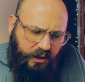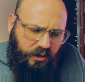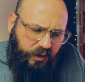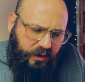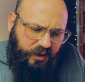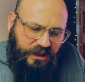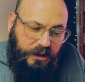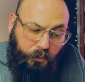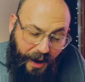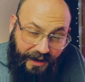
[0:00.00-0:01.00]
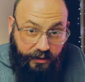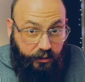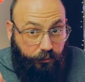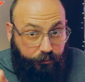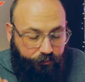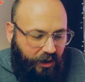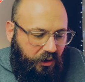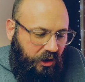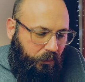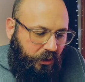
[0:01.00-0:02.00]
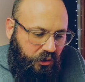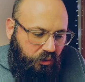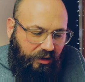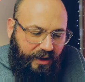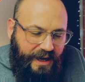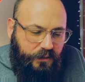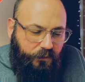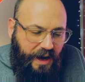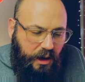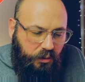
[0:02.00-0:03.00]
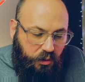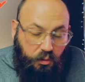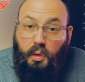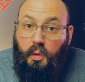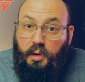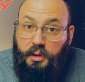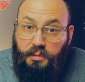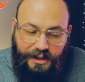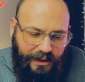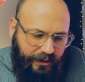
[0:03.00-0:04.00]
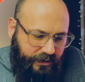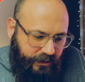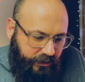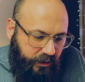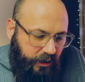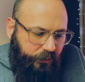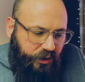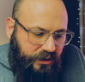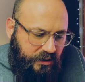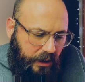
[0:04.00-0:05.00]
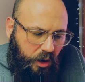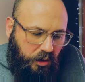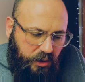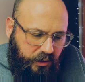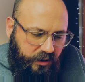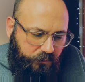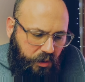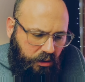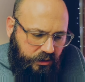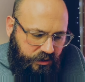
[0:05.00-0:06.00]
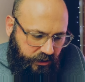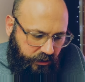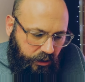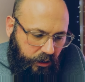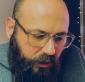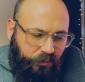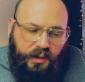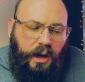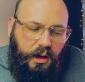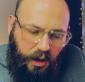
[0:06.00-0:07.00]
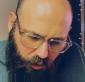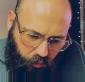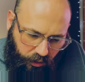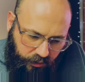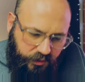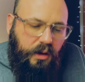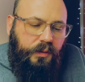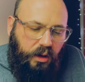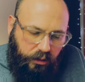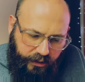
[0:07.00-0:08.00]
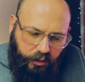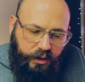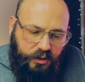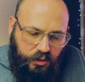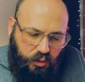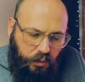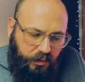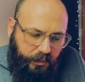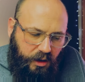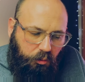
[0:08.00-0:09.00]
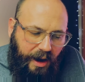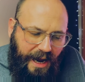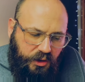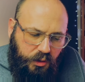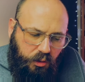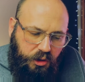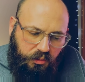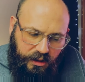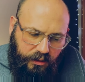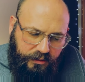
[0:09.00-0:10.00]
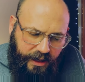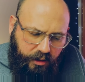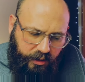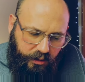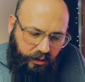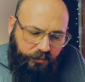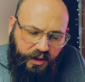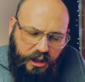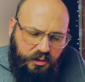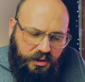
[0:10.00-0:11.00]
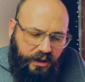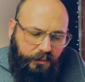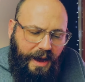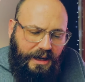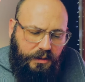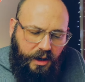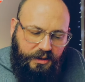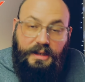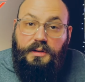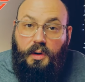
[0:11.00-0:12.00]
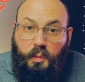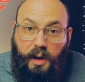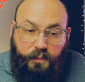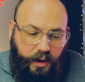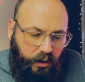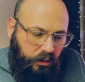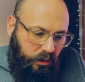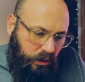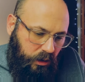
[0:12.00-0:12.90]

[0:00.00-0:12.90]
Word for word: action that is expected to produce less value or utility than some alternative policy. In other words, the leader is assumed to be a rational utilitarian, interested in maximizing his own welfare.